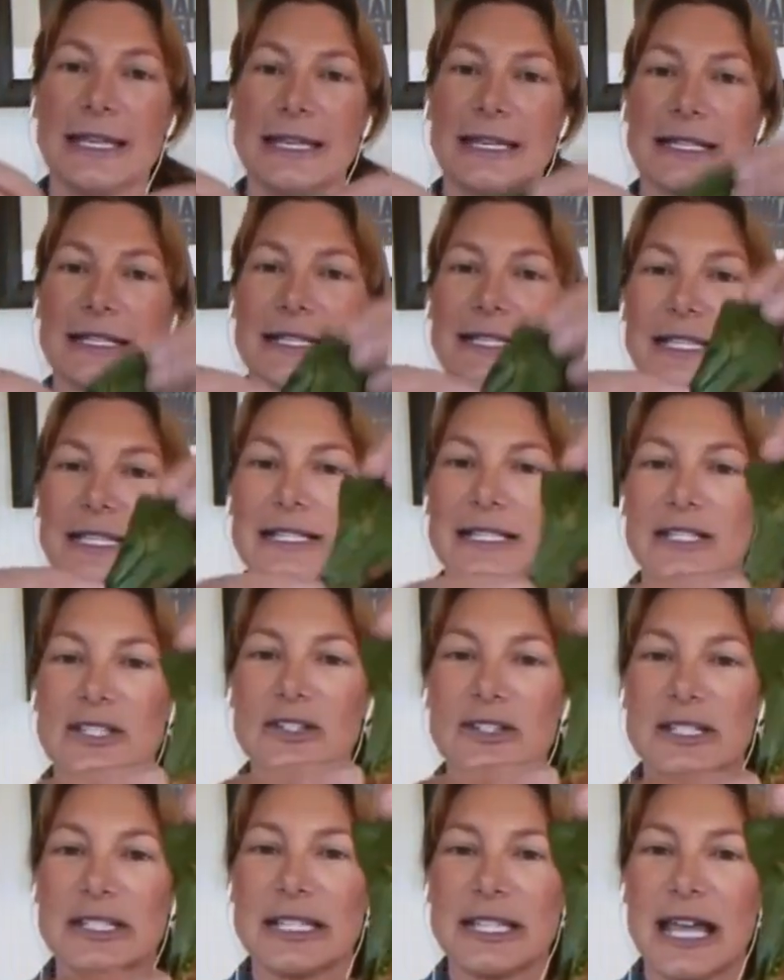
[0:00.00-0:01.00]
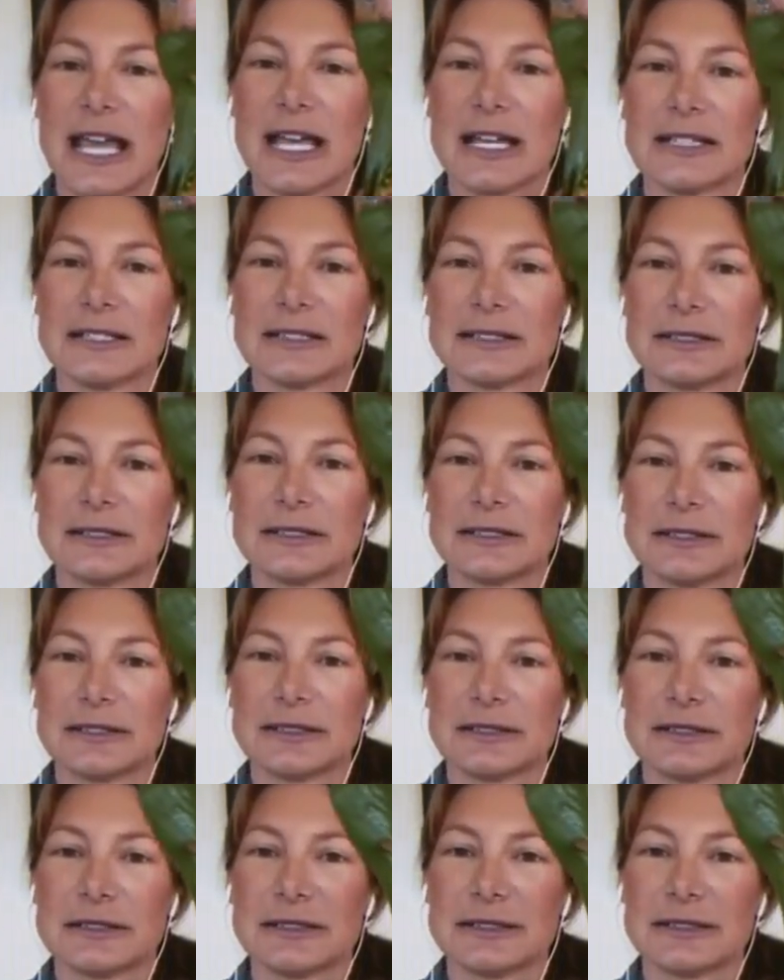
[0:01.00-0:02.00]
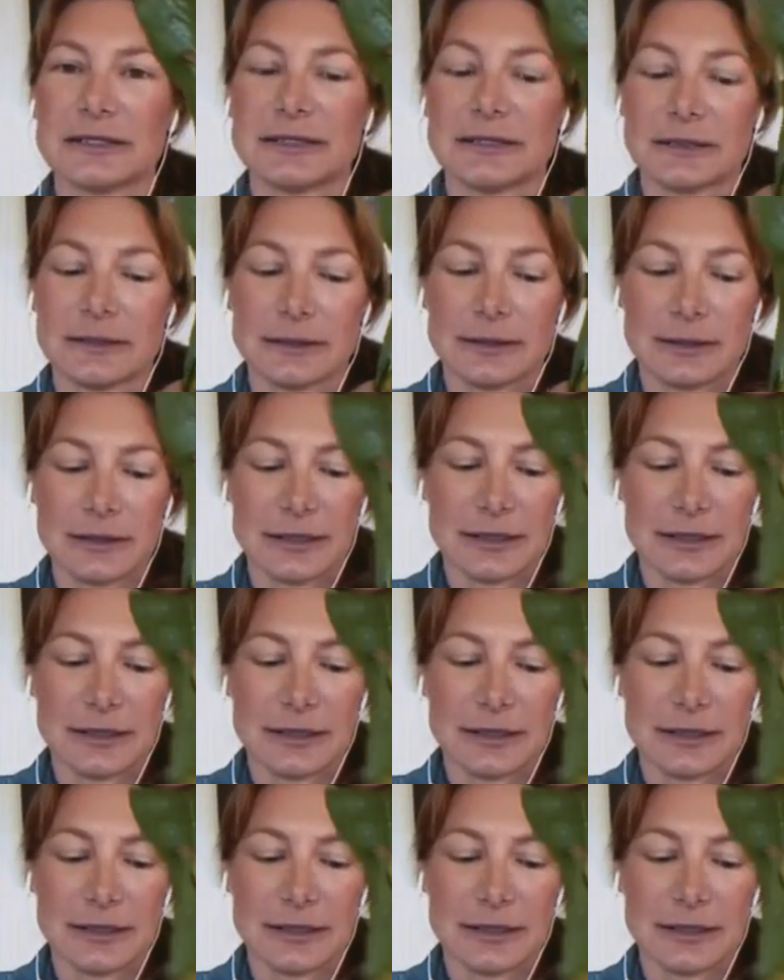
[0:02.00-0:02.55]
Is this? Do you see that? Yeah. What is that?